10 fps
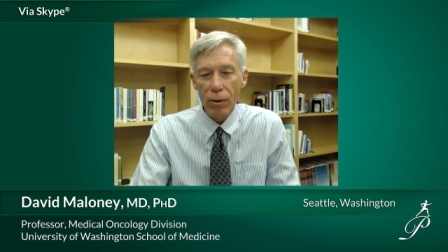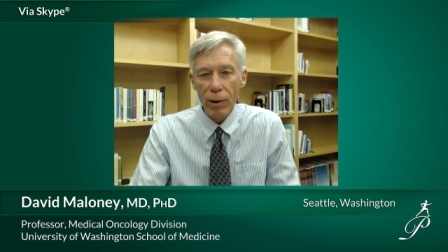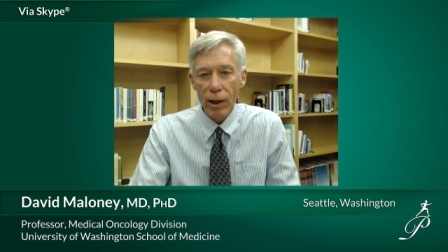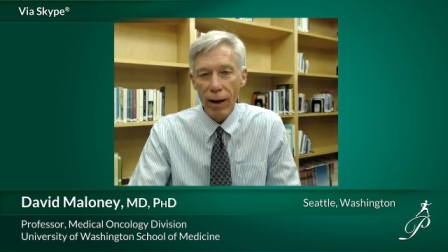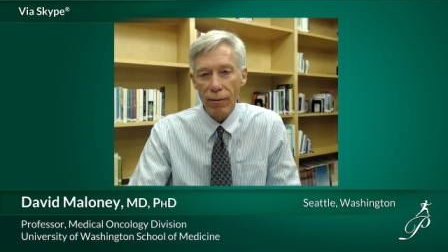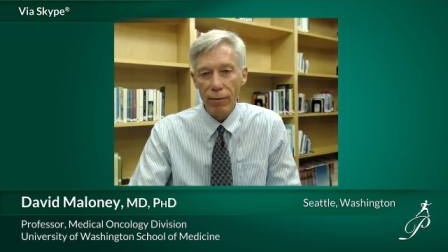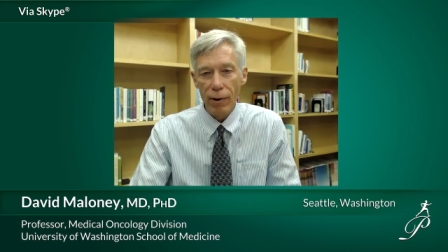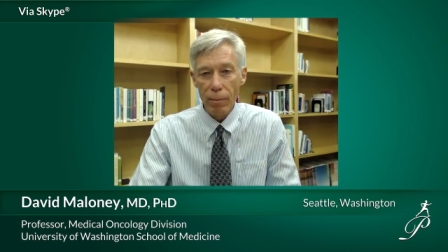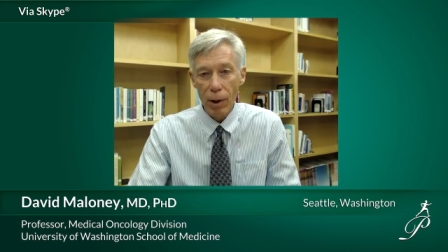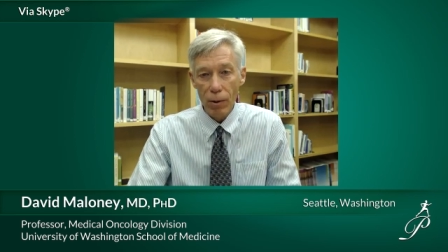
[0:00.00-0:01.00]
then we could have a
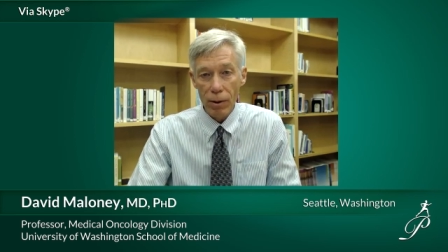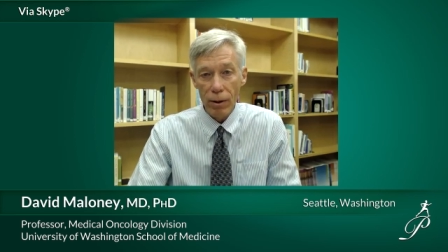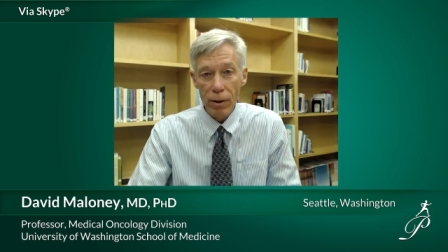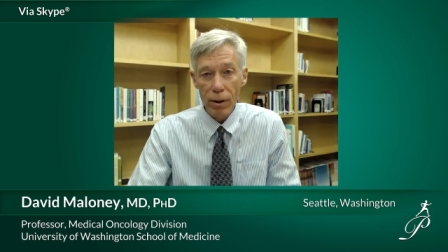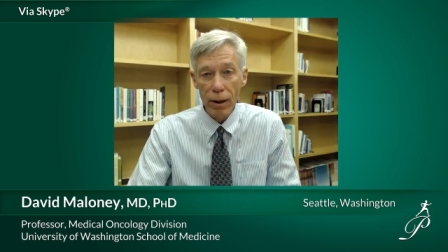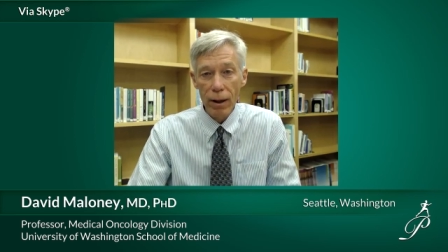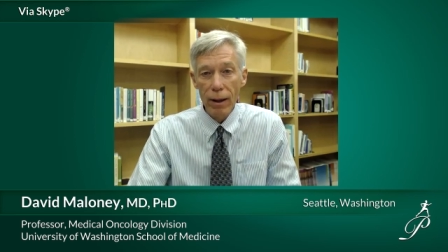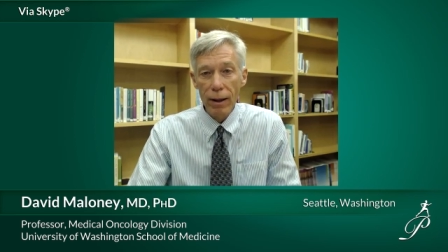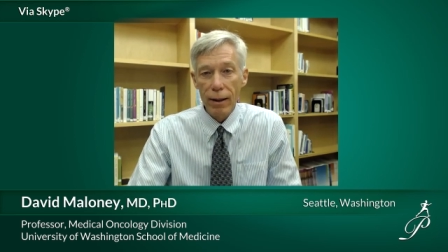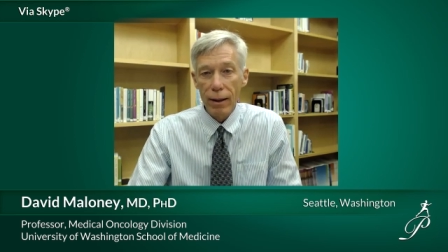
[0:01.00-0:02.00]
very potent
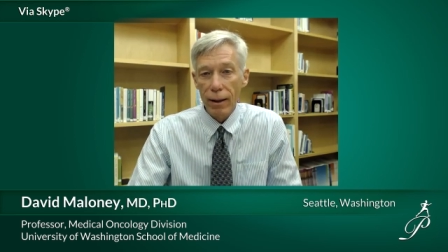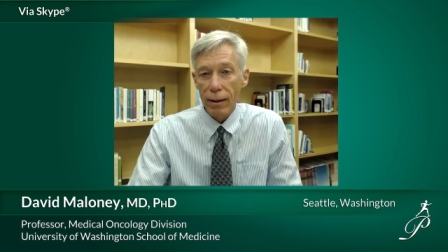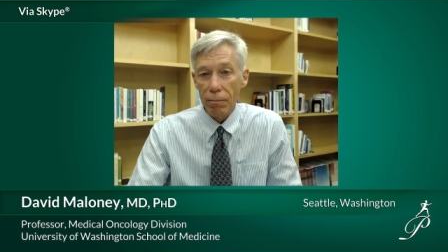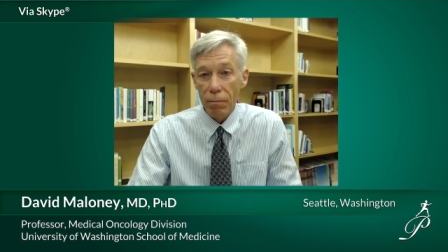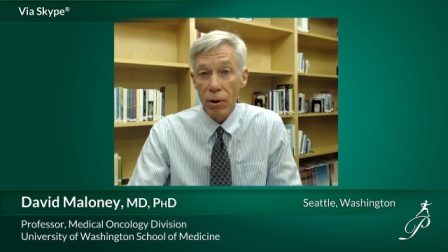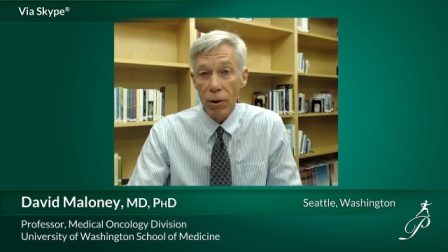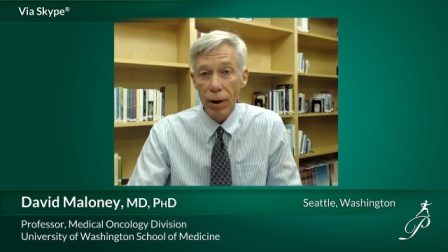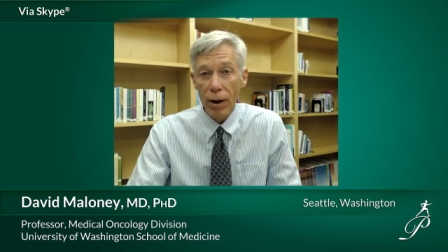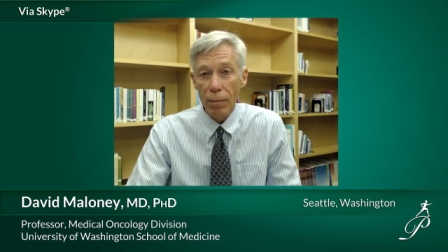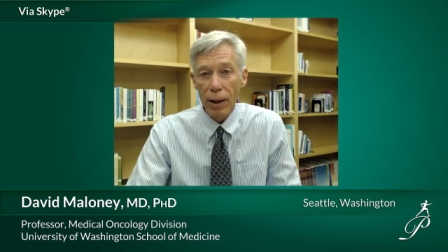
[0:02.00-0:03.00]
uh, new
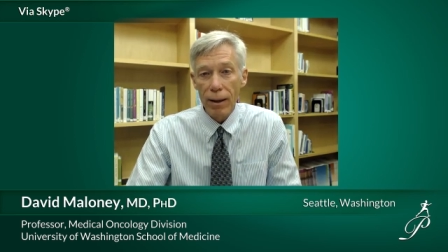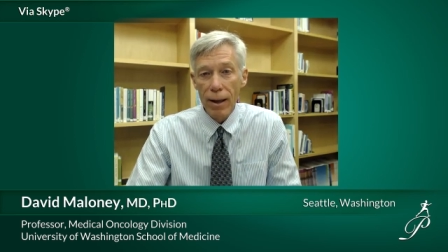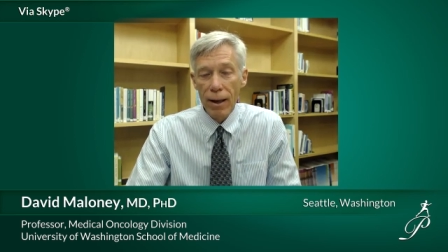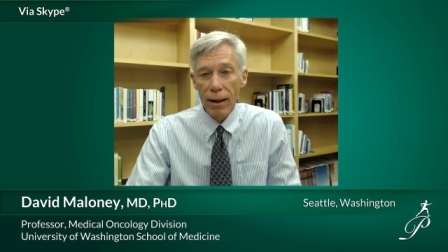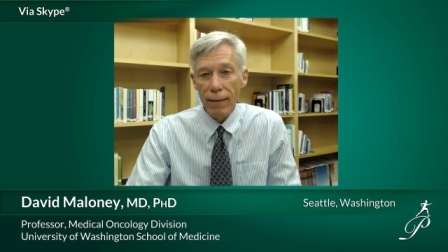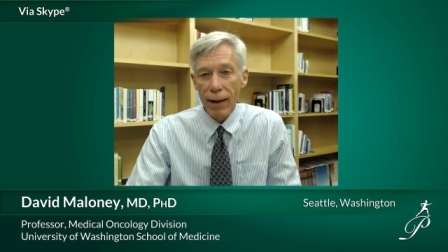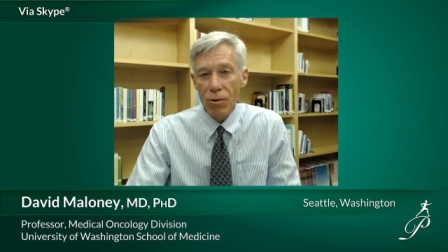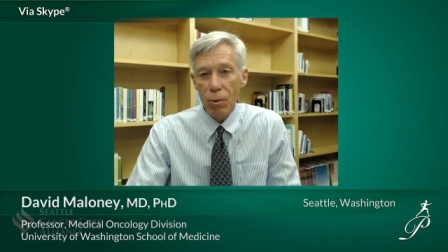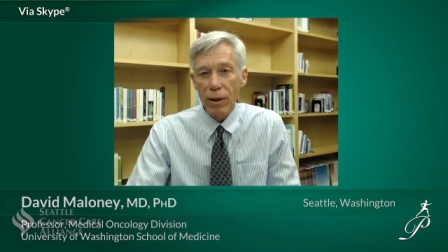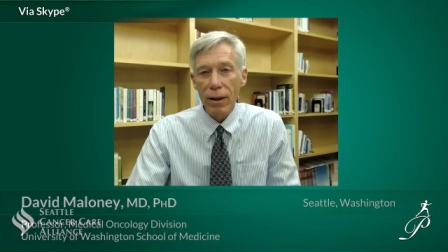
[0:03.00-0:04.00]
therapy. And
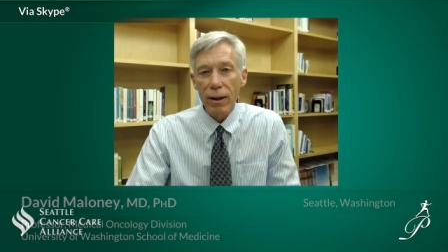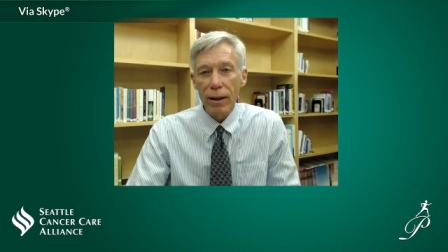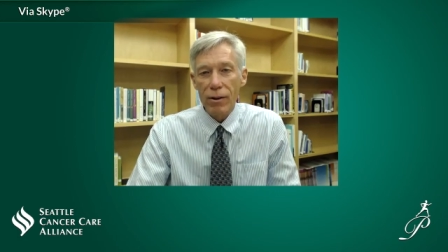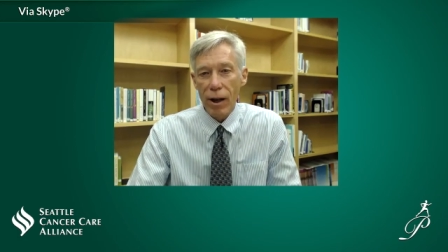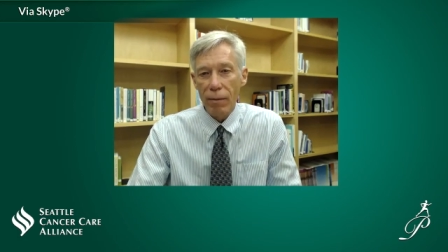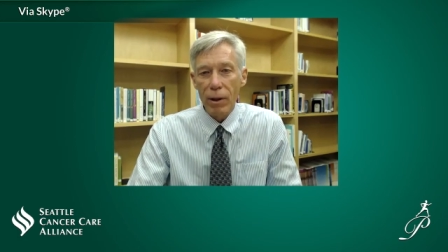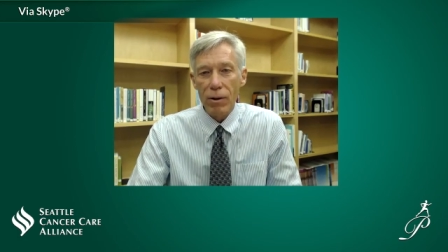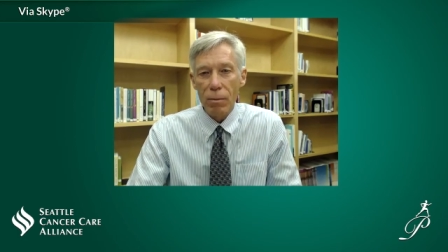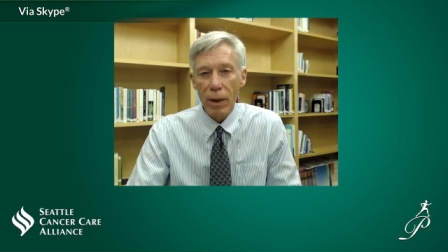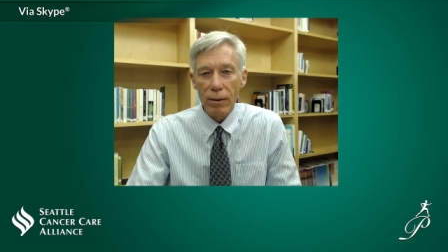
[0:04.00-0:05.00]
that's what the
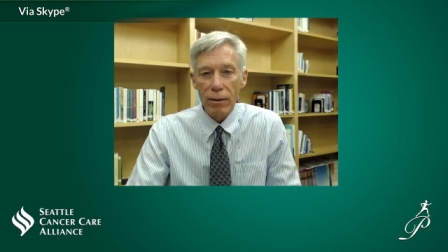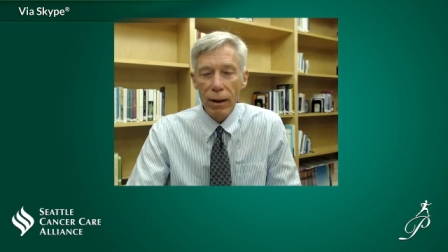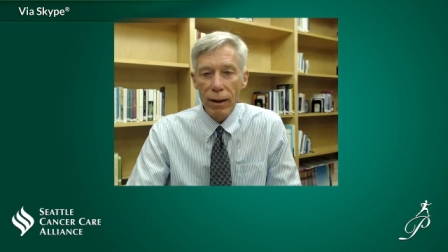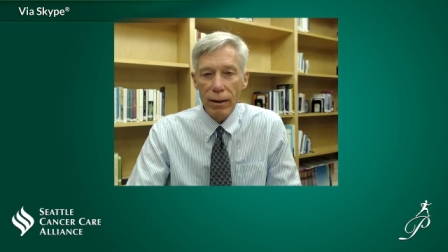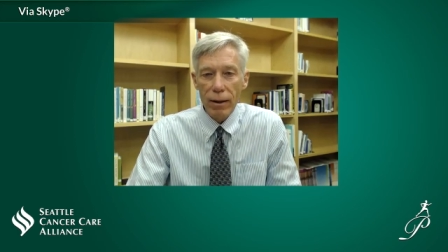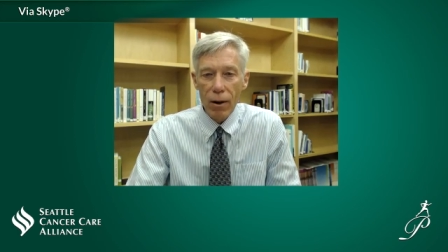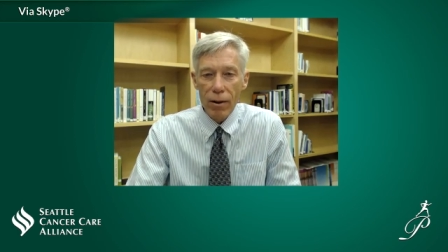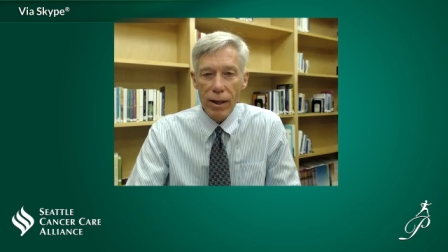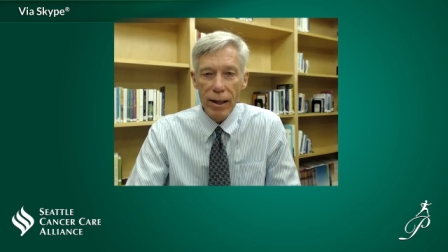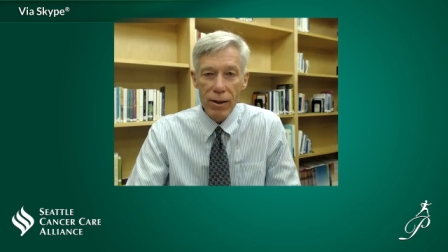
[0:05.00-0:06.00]
excitement is about uh,
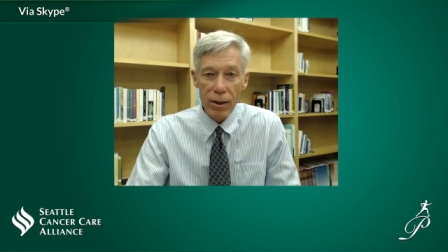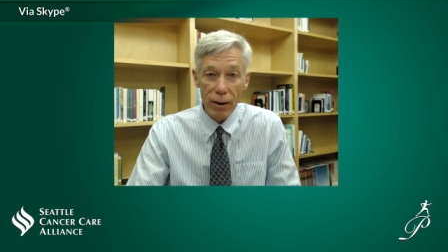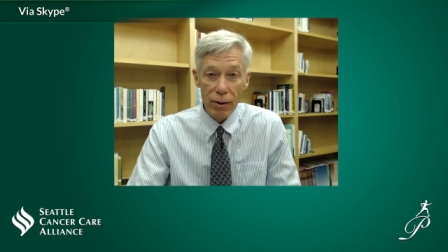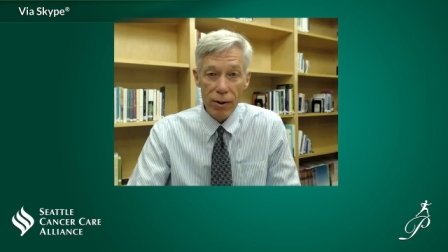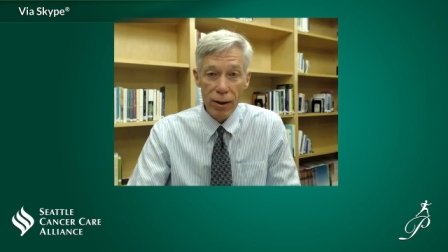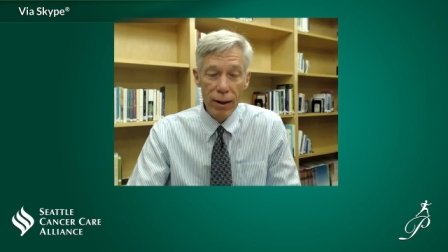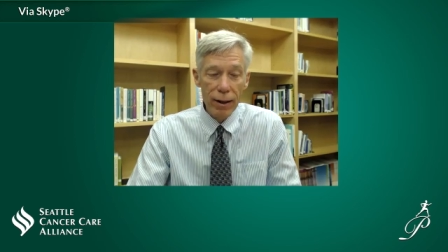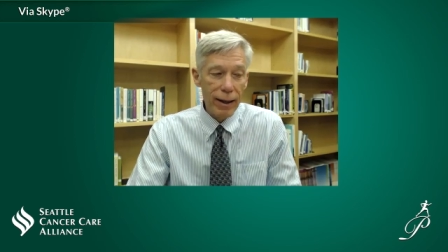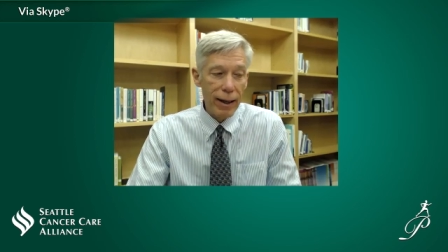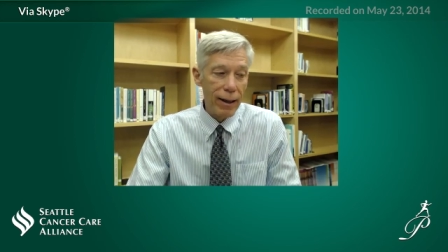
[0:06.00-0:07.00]
CAR T cells
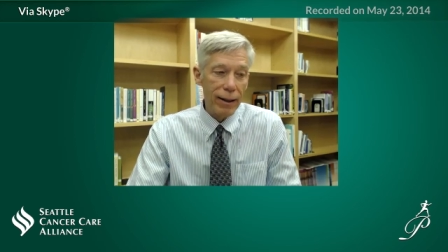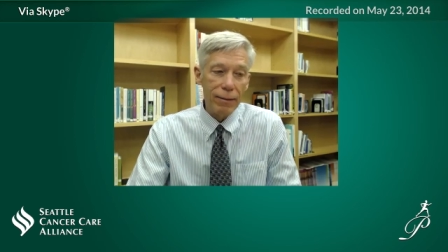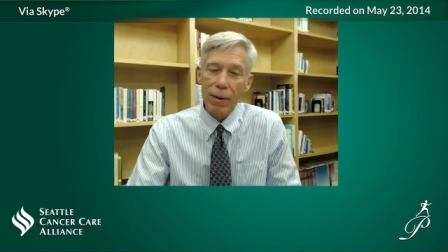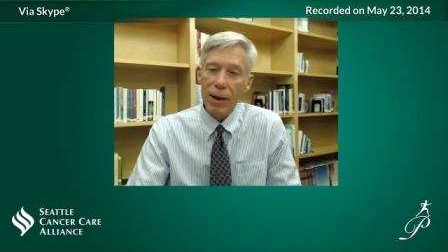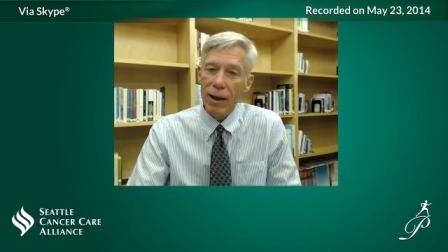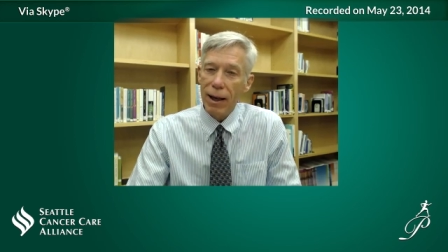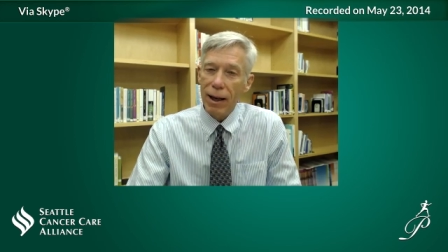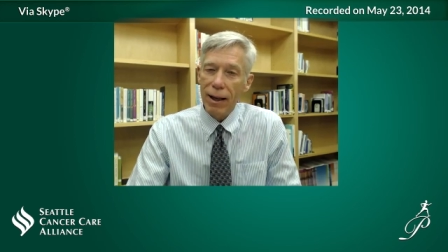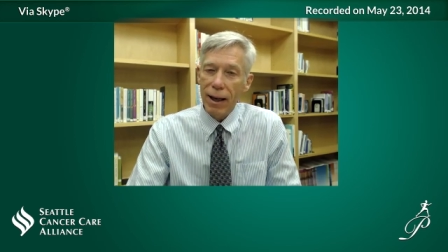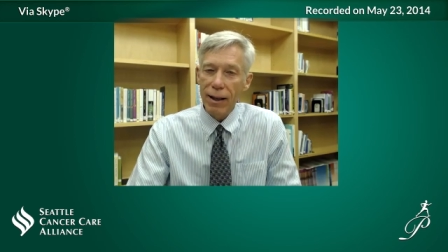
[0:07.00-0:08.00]
in,
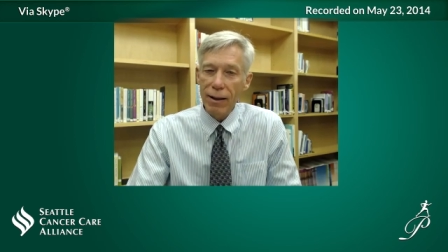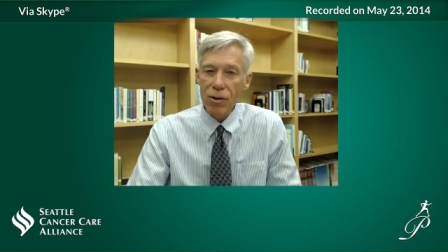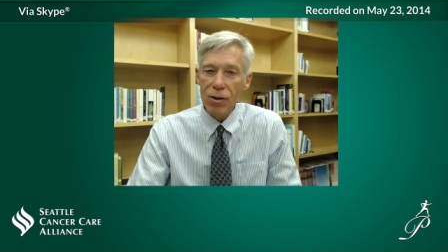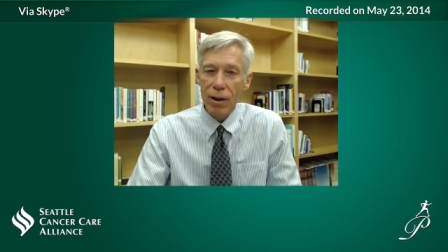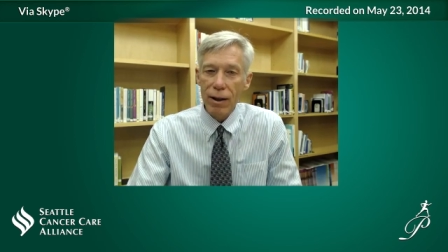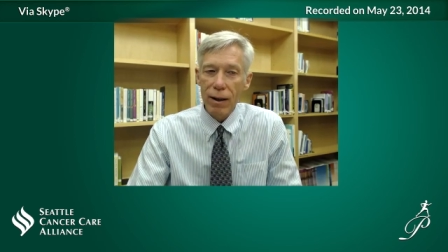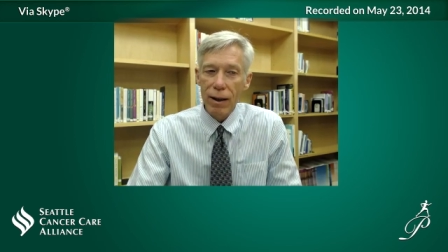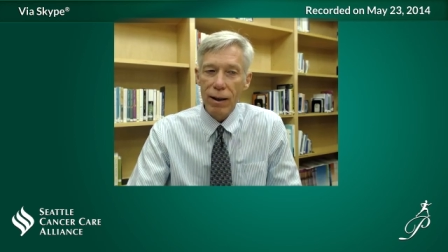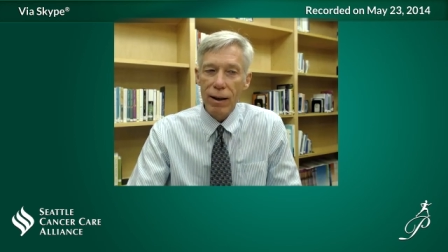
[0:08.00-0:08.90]
in, this in,